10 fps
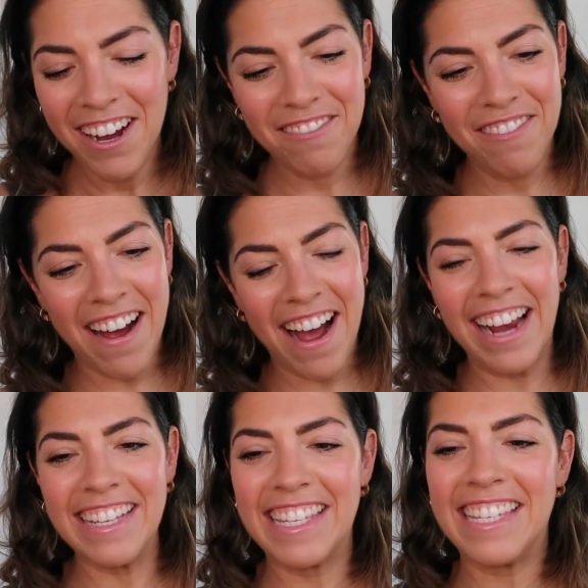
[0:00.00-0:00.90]

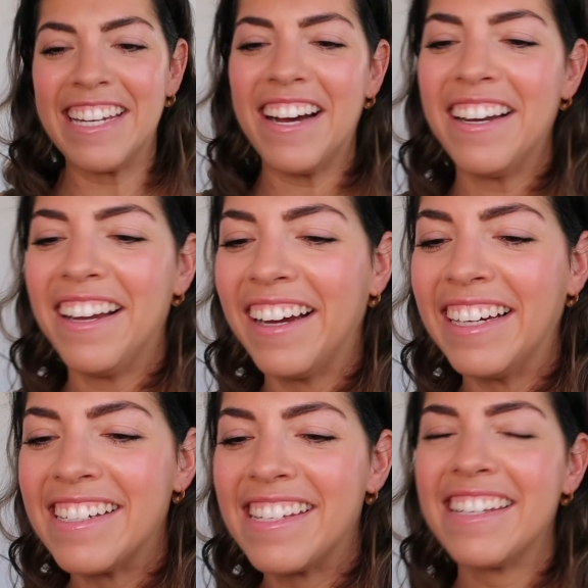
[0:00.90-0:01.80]
Right,
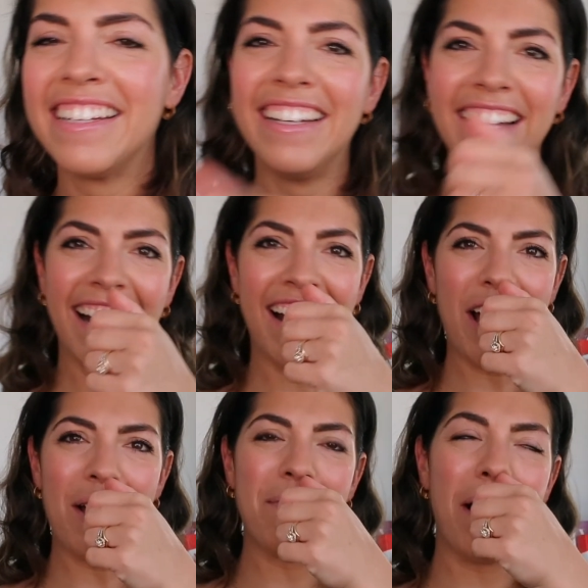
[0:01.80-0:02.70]
Starlight.
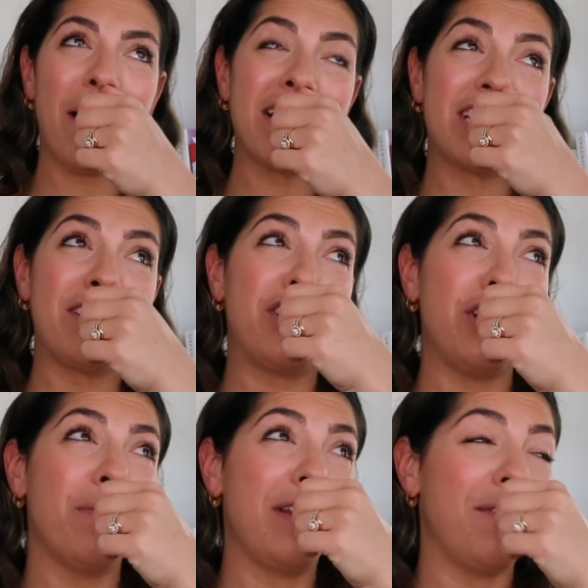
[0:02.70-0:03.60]
I'm actually
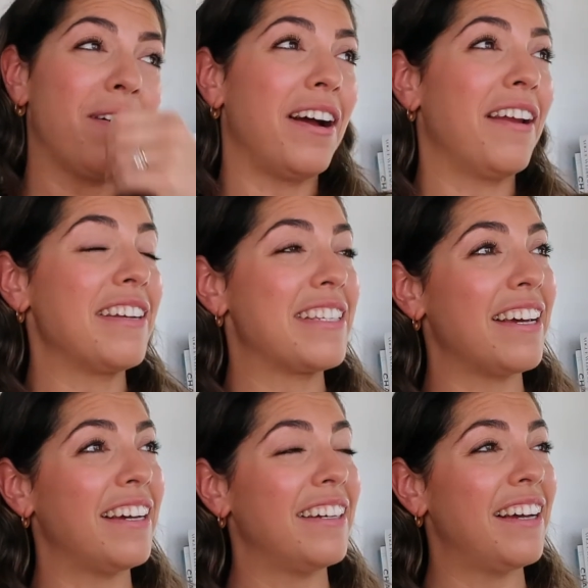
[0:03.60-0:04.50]
due a new
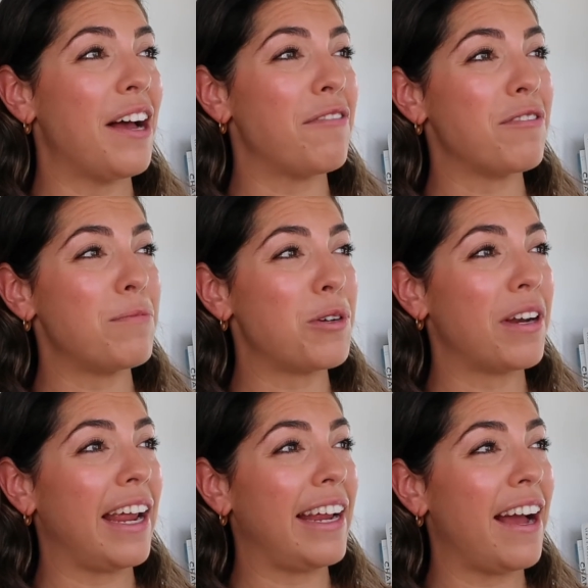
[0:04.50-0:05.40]
highlighter from
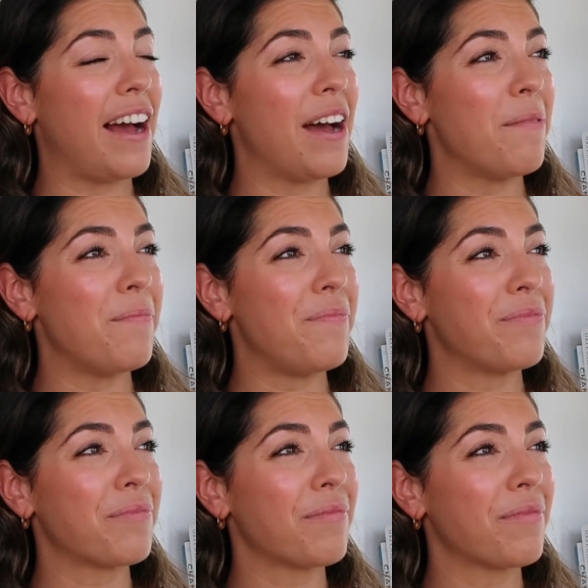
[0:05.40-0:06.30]
Trinny.
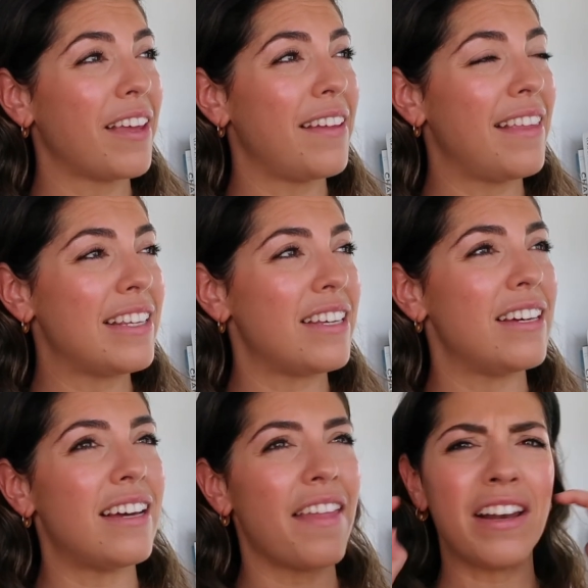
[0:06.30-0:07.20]

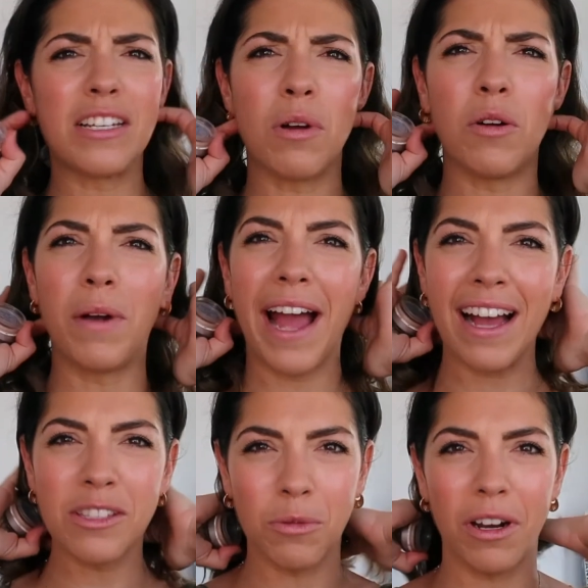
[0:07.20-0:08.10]
There's one called
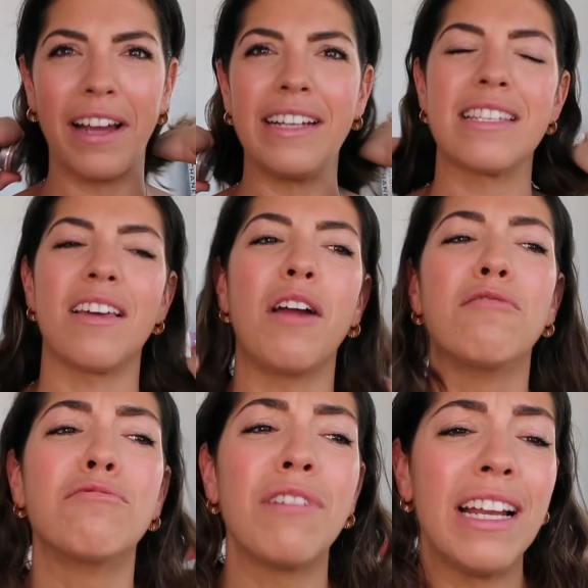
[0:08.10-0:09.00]
Candlelight that I
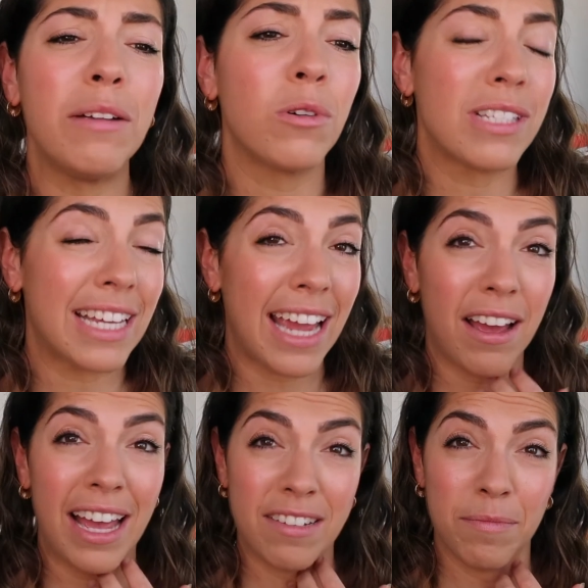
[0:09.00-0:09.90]
really want to
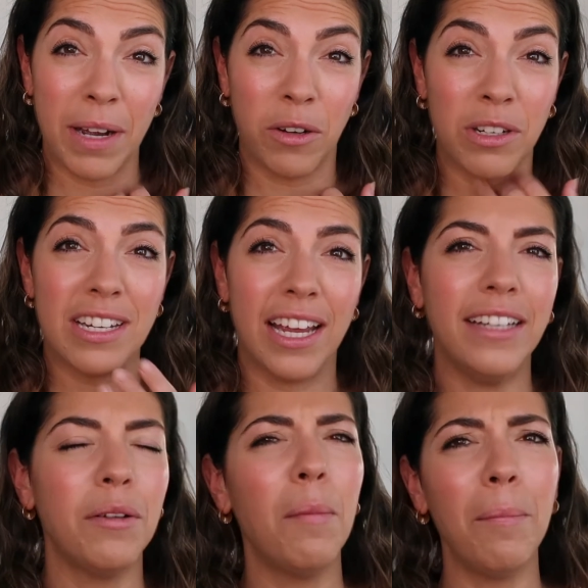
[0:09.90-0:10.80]
get ahead of my
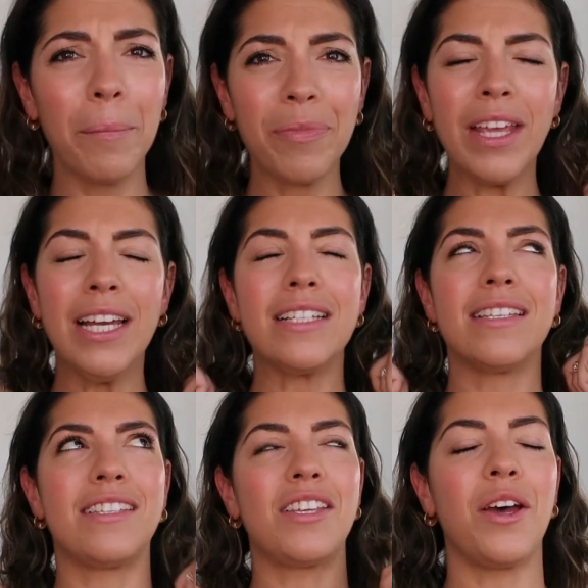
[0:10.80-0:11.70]
holiday.
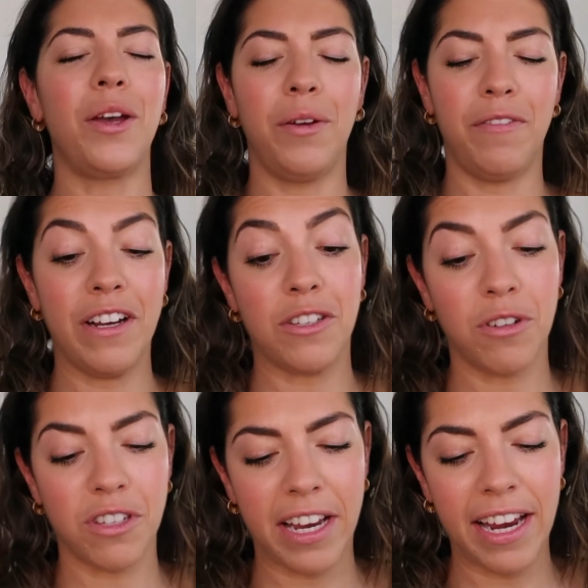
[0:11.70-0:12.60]
So fingers
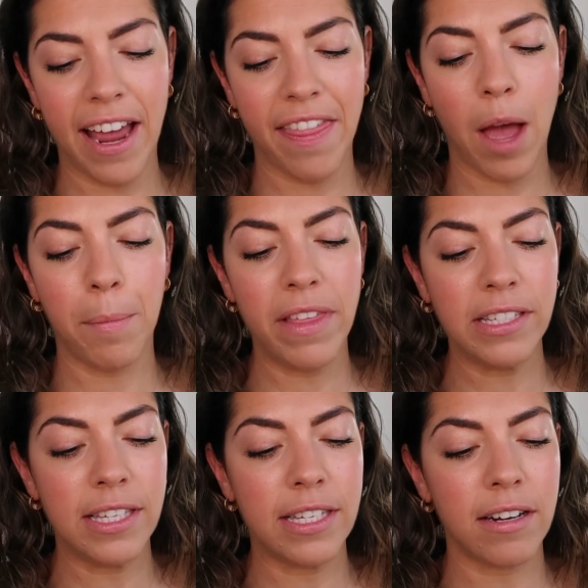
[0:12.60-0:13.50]
crossed I can get that. But
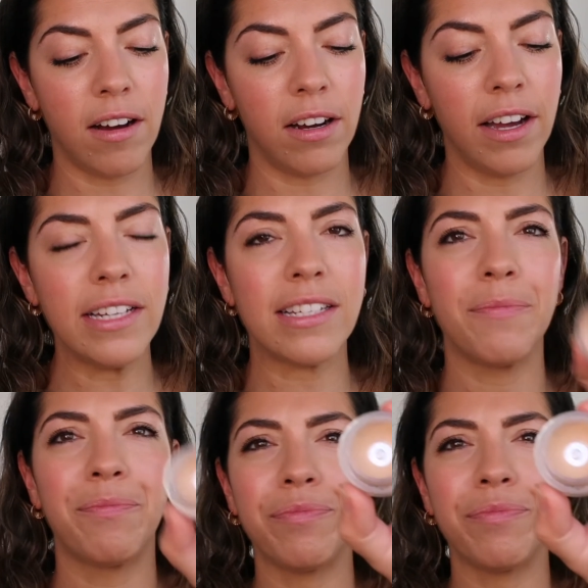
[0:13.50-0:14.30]
this is Starlight.